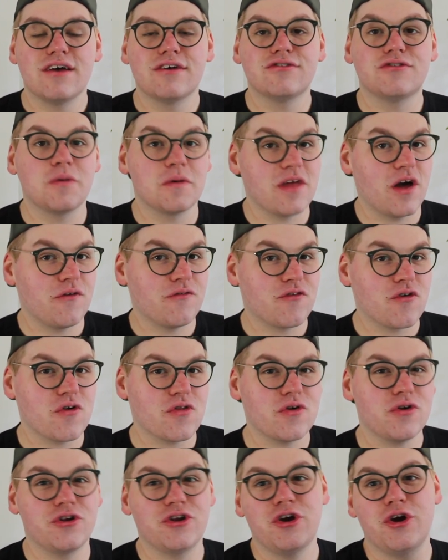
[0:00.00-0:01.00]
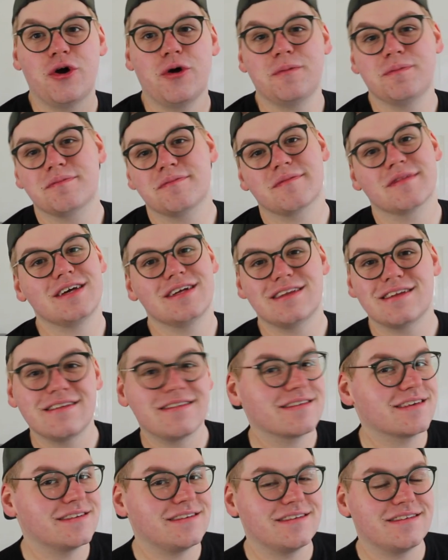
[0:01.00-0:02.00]
So without further ado,
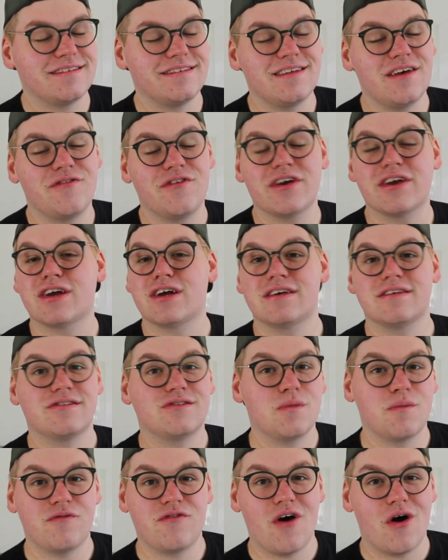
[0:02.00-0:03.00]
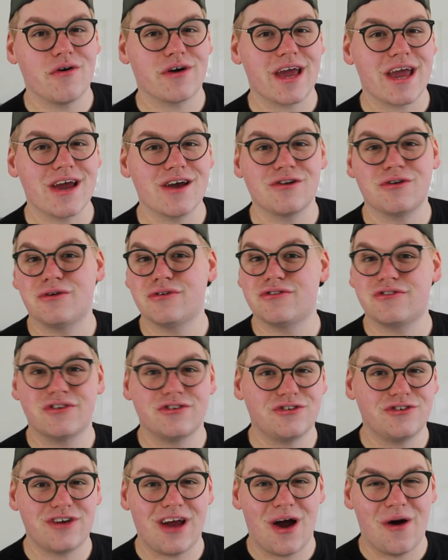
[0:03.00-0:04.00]
Let's get to sniffing some fall candles,
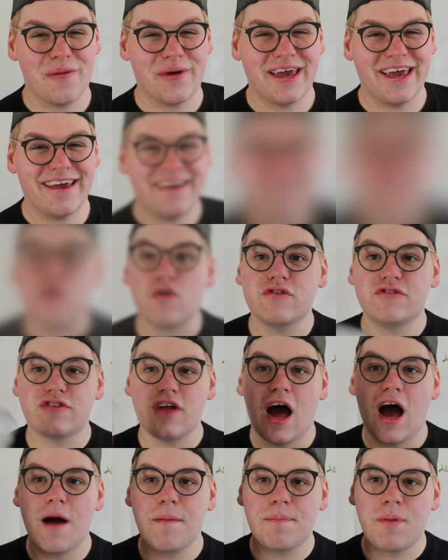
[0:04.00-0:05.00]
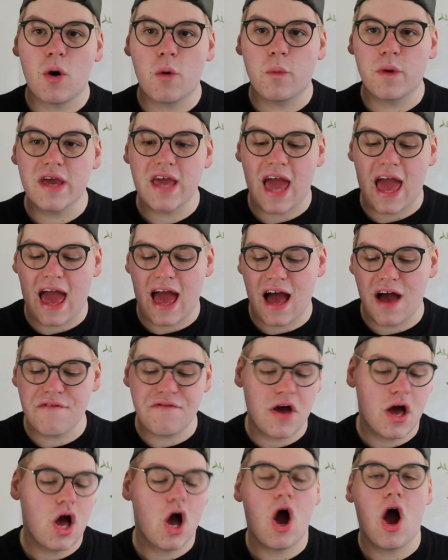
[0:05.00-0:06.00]
shall we? First up, we
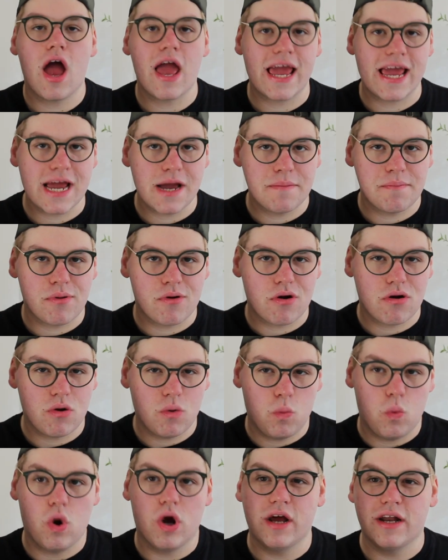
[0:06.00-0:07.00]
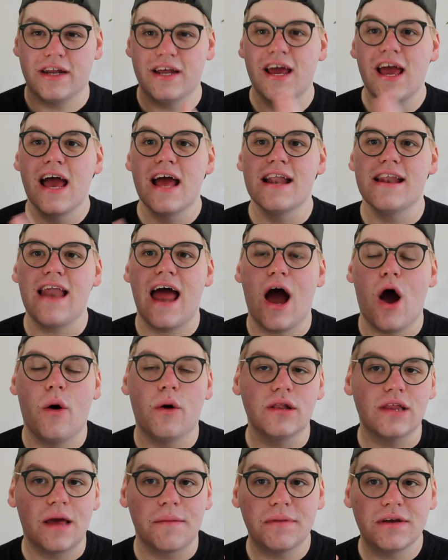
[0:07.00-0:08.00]
have Amber Wood.
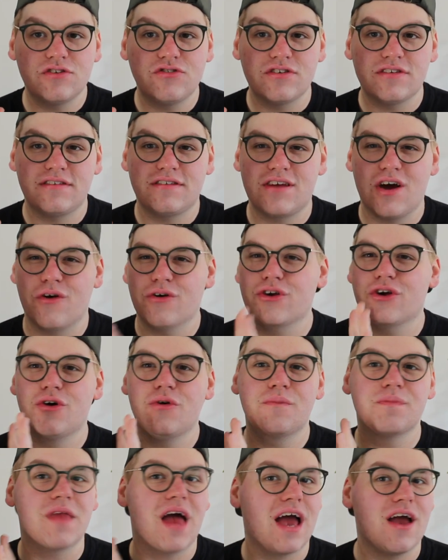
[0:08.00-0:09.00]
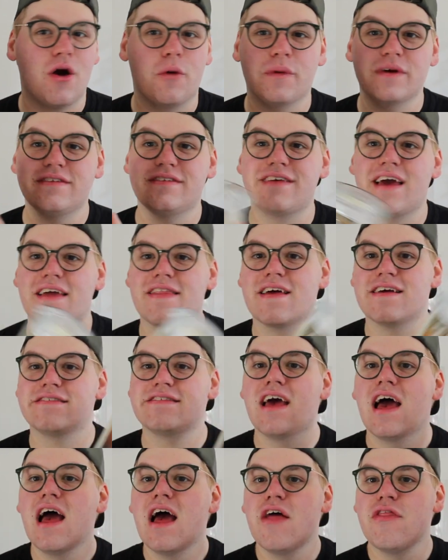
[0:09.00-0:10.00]
Now, let me just tell you, I always say
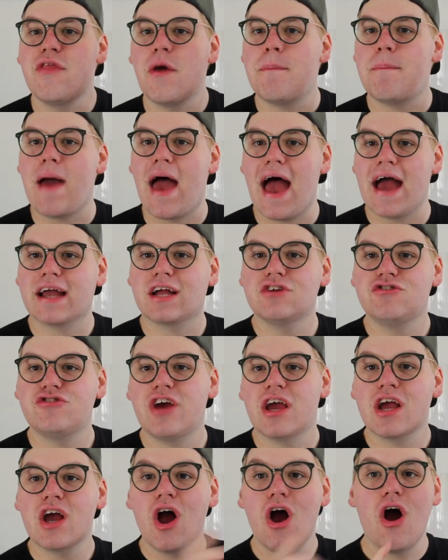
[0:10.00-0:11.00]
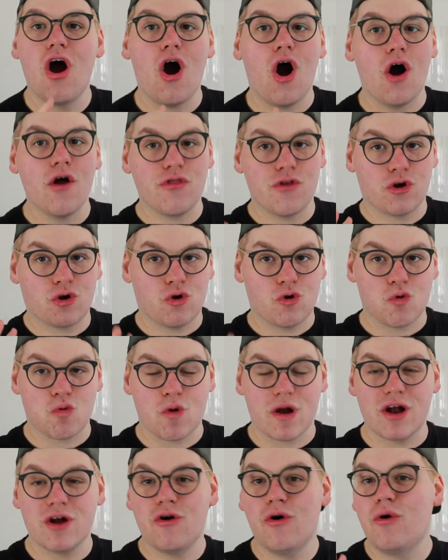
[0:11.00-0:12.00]
this, the packaging on the
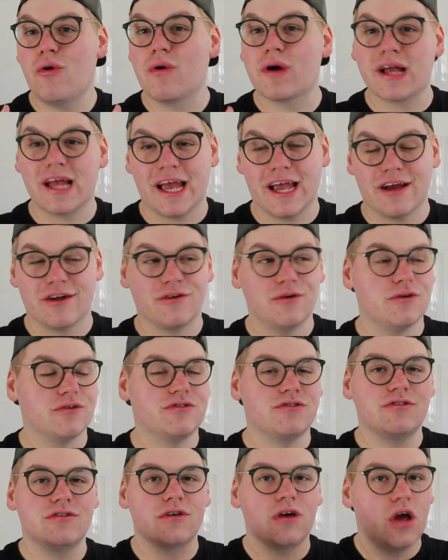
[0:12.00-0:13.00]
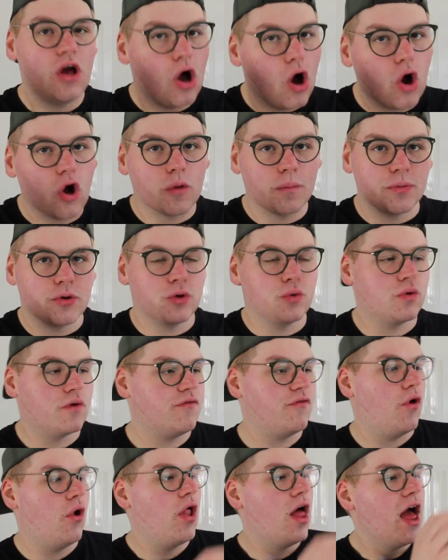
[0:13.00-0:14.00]
Kringle candles are
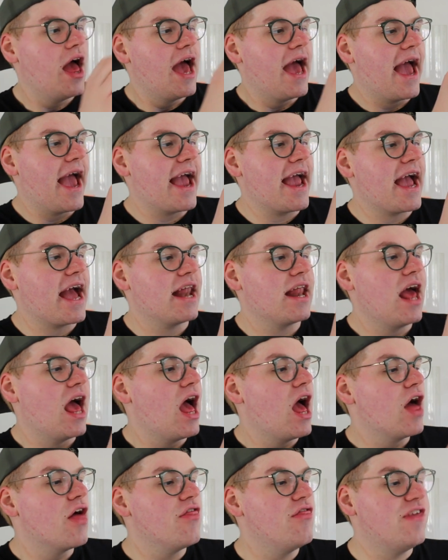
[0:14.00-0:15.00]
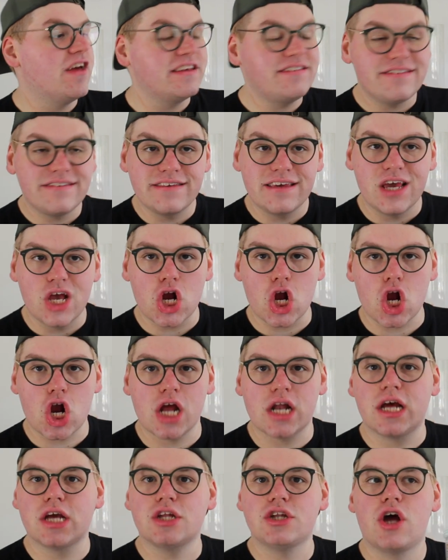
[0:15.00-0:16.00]
beautiful. And this year,
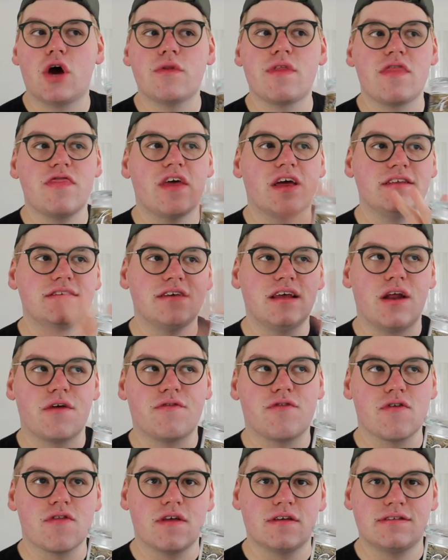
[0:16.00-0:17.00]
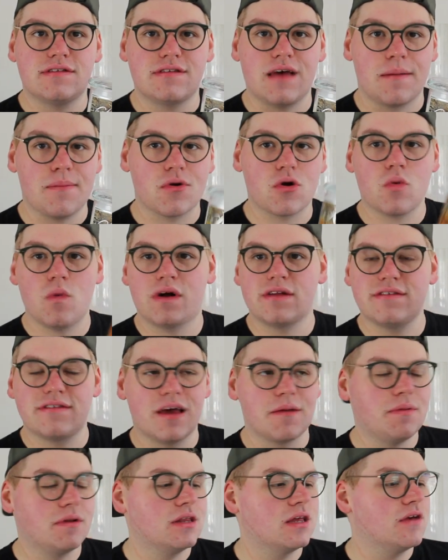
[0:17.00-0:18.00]
and I know that they did it for the summer ones,
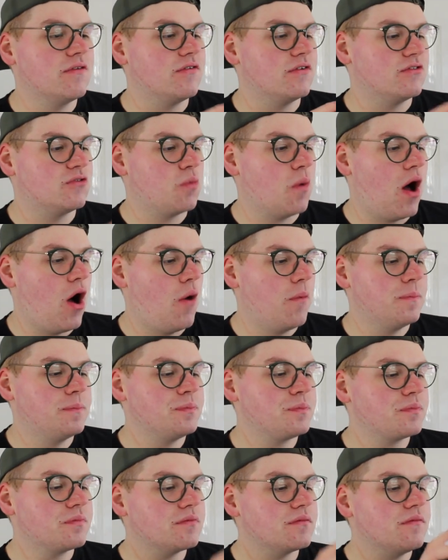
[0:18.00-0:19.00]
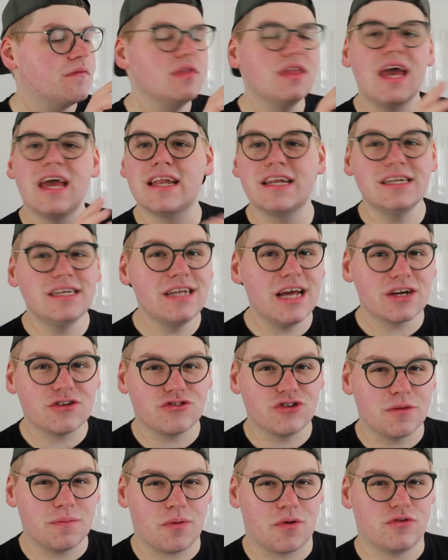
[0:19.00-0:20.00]
I believe, as well, I didn't
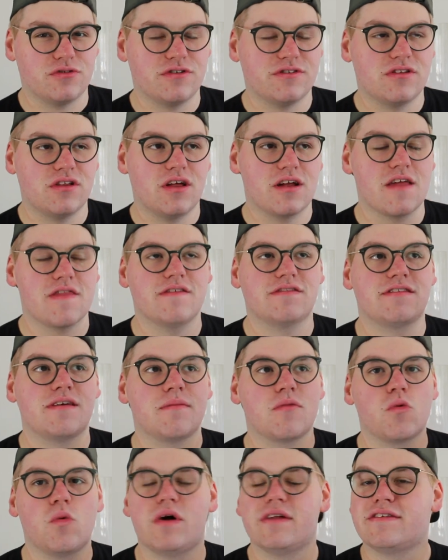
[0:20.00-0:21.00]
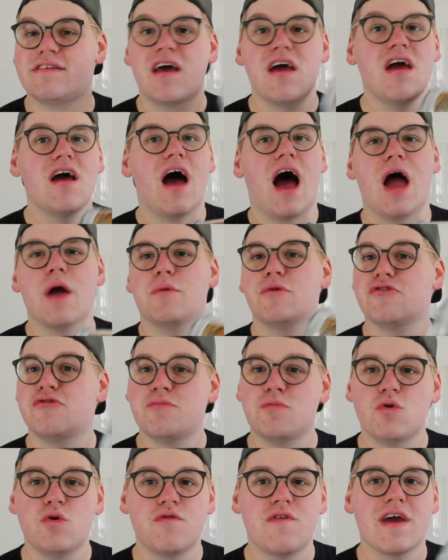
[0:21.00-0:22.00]
actually purchase a lot of the summer ones. I was
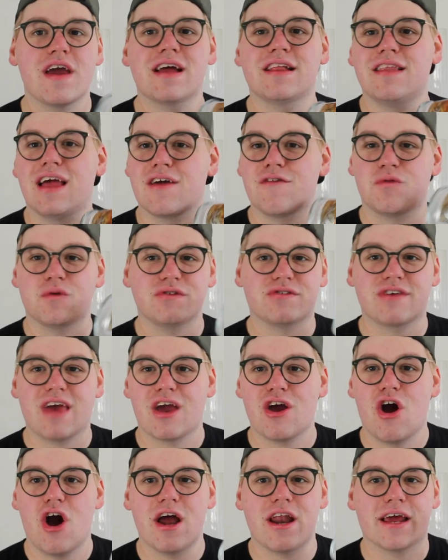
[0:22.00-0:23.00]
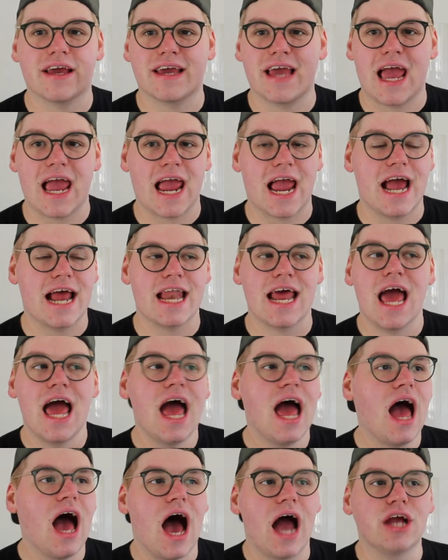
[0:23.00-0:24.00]
moving, life was chaotic, and
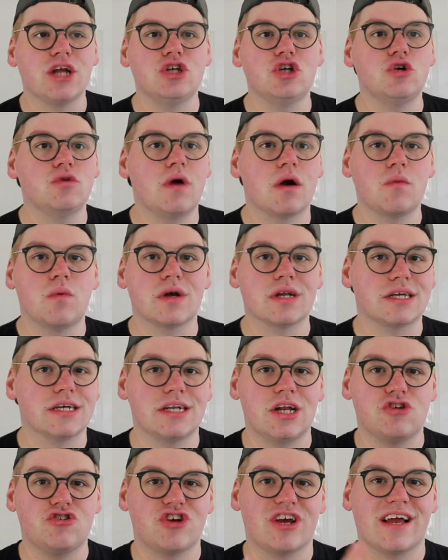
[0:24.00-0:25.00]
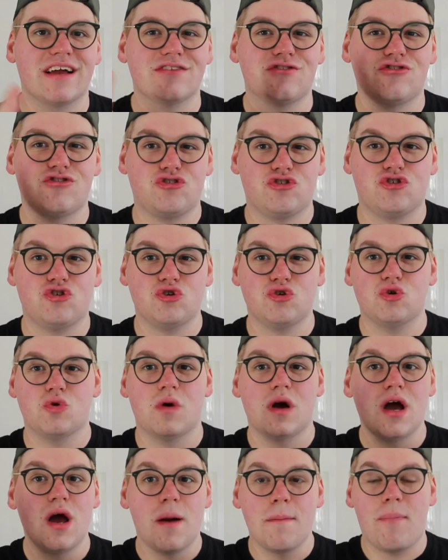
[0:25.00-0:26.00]
I knew I wouldn't get a chance
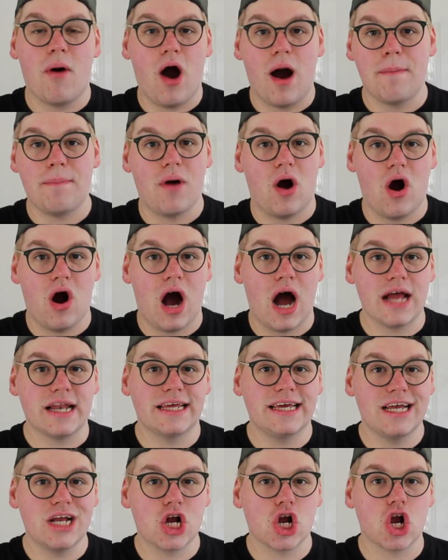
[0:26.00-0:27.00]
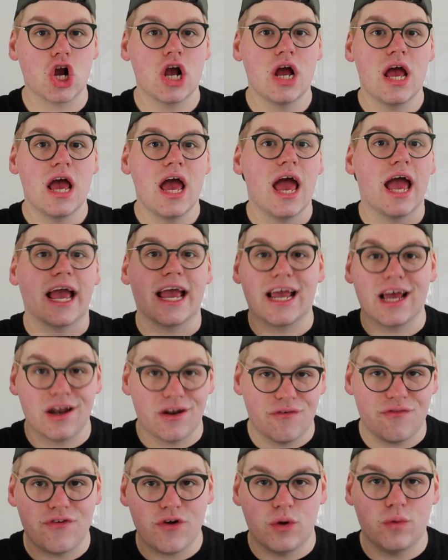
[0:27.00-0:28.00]
to pop on here
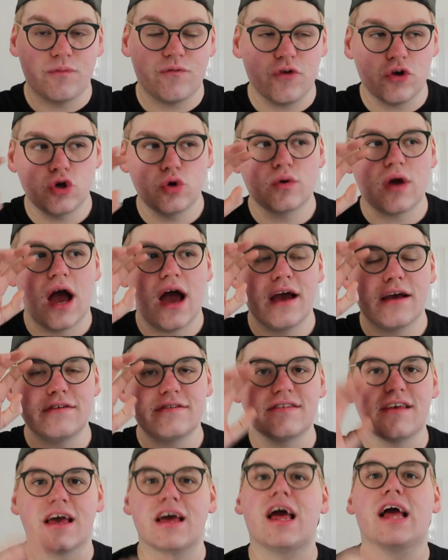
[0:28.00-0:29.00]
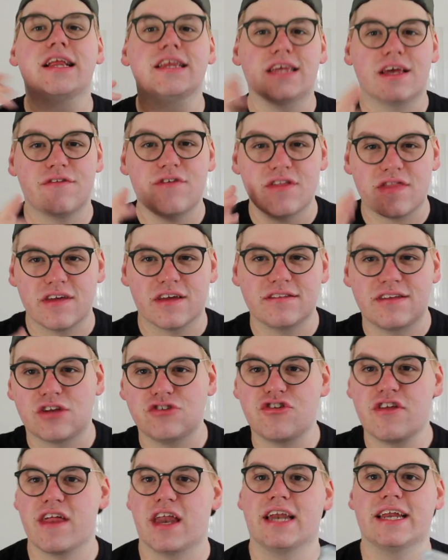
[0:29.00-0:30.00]
and film for you guys and give it the
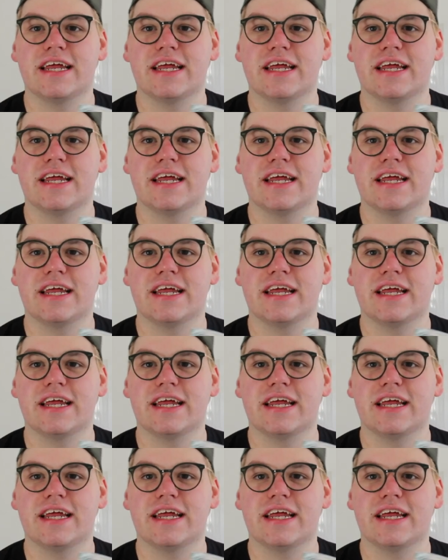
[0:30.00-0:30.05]
attention that